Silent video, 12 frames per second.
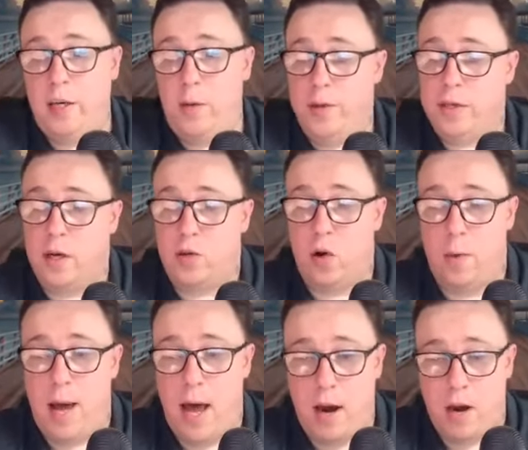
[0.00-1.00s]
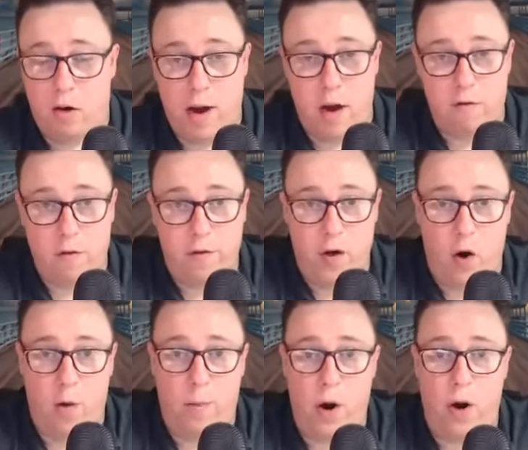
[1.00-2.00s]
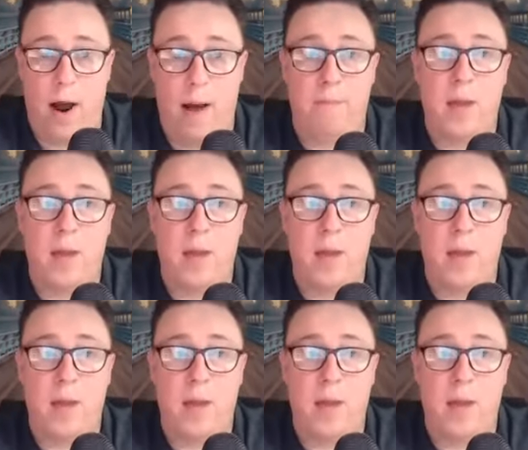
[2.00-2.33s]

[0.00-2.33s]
We start talking about how to create a referral program,